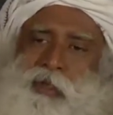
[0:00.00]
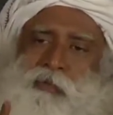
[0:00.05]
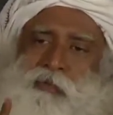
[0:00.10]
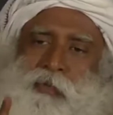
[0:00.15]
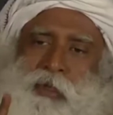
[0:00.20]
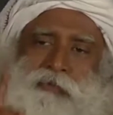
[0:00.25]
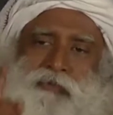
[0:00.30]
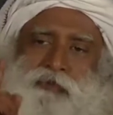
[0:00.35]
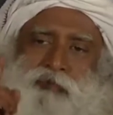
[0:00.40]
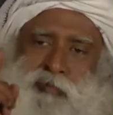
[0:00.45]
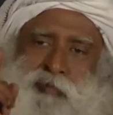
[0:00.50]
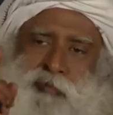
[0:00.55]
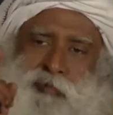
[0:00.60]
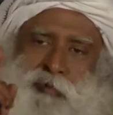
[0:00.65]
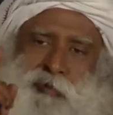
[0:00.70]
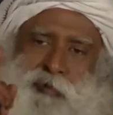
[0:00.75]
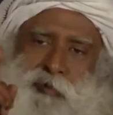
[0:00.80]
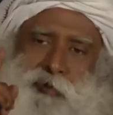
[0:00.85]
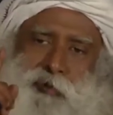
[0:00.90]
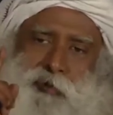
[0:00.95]
one fruit.
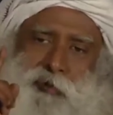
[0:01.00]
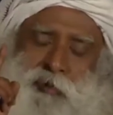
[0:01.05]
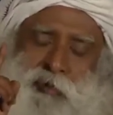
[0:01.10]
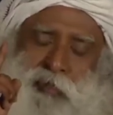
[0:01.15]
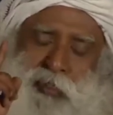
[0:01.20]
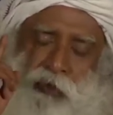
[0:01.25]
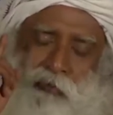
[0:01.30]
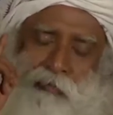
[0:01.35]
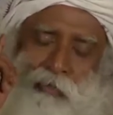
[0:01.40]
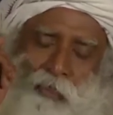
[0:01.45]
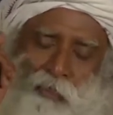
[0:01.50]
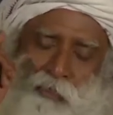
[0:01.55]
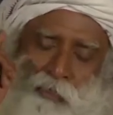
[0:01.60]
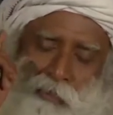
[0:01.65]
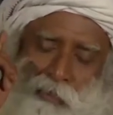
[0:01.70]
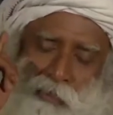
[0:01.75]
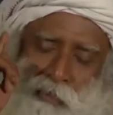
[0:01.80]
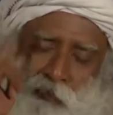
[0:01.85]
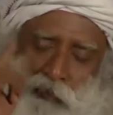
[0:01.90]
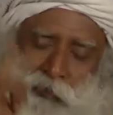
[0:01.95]

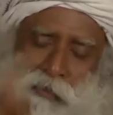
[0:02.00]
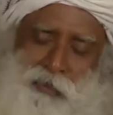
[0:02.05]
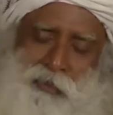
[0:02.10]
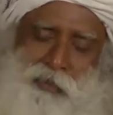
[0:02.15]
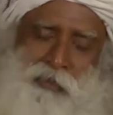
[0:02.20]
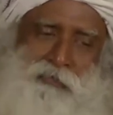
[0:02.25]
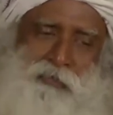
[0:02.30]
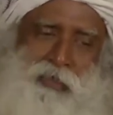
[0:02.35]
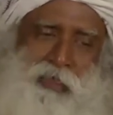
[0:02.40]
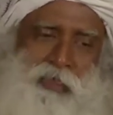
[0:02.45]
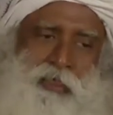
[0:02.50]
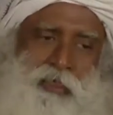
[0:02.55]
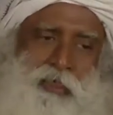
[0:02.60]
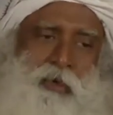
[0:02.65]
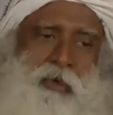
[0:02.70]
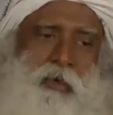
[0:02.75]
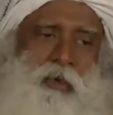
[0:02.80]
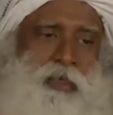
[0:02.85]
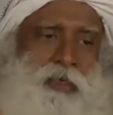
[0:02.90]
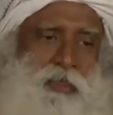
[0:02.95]
This person went on
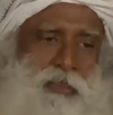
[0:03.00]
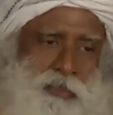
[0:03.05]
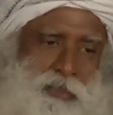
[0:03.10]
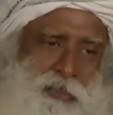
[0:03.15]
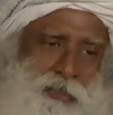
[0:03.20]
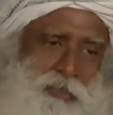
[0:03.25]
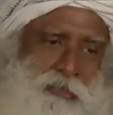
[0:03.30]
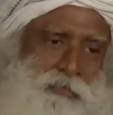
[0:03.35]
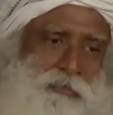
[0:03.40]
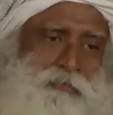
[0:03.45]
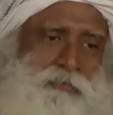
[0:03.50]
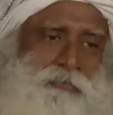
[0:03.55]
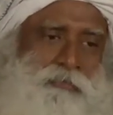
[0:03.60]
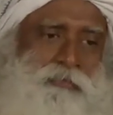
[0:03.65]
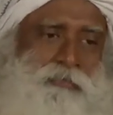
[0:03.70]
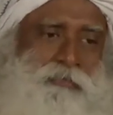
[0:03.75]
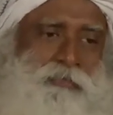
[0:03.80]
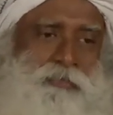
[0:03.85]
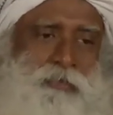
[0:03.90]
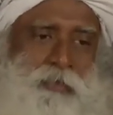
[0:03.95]
orange.
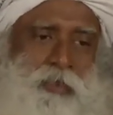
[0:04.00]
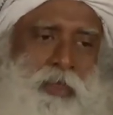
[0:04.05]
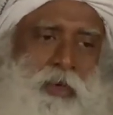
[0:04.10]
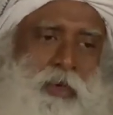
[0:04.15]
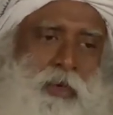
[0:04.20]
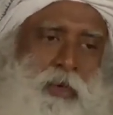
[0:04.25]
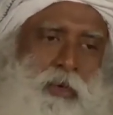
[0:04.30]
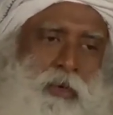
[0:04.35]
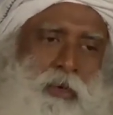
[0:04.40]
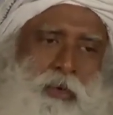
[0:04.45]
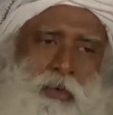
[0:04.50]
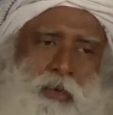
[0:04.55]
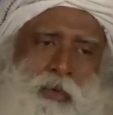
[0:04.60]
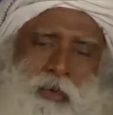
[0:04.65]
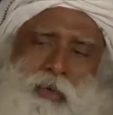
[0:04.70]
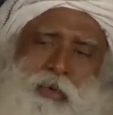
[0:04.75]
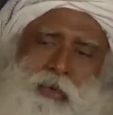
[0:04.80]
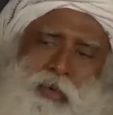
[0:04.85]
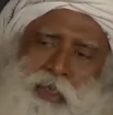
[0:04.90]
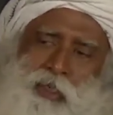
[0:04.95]

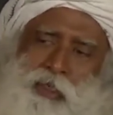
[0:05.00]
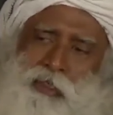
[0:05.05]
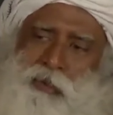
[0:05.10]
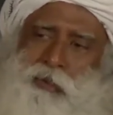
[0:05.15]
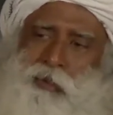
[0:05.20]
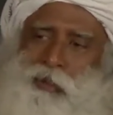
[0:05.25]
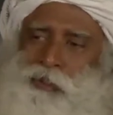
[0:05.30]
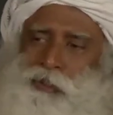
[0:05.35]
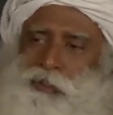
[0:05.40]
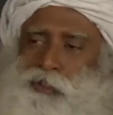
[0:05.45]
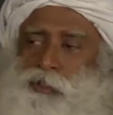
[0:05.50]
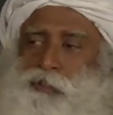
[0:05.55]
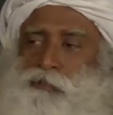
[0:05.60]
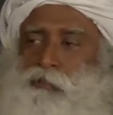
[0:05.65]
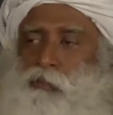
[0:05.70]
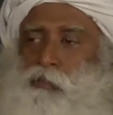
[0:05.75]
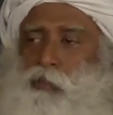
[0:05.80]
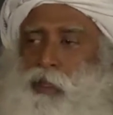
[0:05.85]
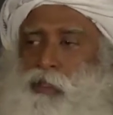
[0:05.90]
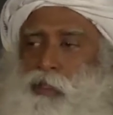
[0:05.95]
Only oranges
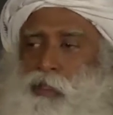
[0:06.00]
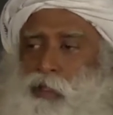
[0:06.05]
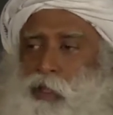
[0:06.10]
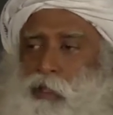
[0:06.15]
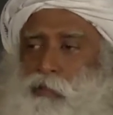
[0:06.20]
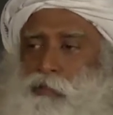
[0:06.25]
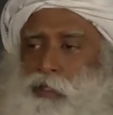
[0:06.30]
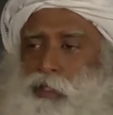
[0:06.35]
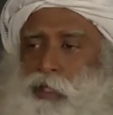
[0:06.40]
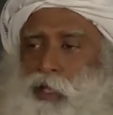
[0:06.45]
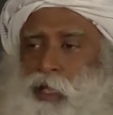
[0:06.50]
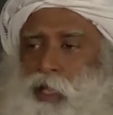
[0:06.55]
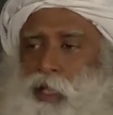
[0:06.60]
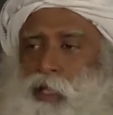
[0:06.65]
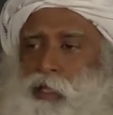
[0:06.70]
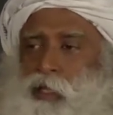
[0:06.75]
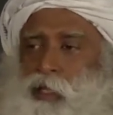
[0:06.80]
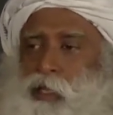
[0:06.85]
for 1008